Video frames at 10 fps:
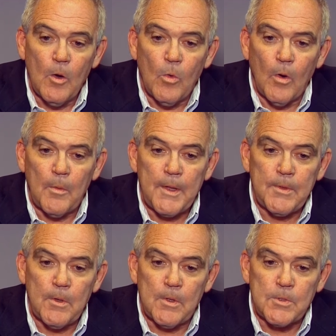What we
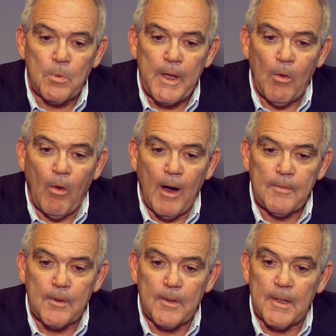do is we
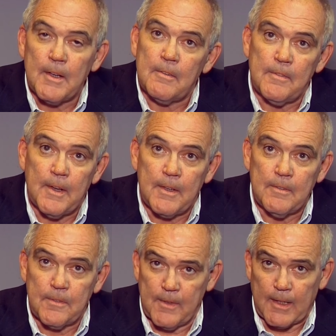offer an
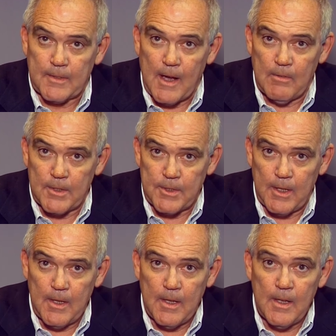innovative
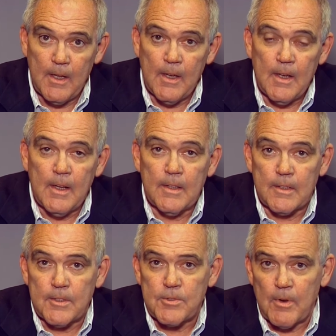technology
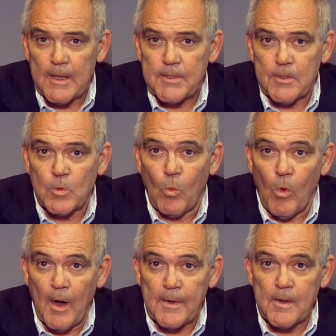that addresses
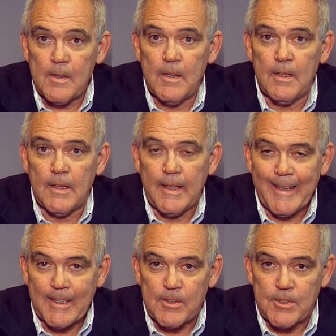water
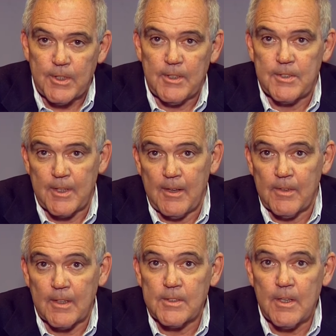energy
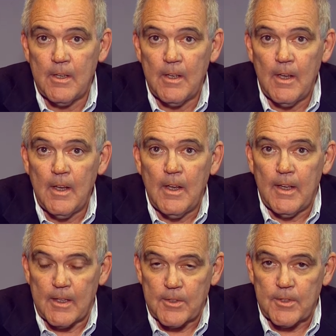savings
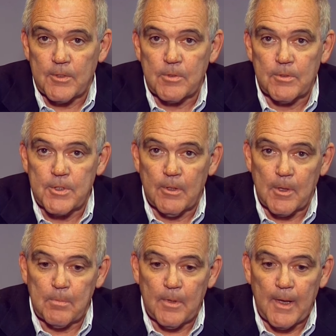in a central
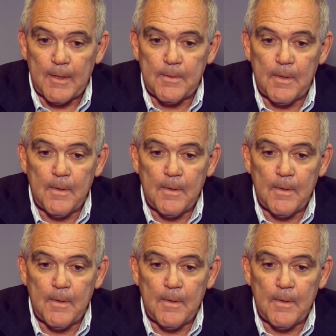chiller plant.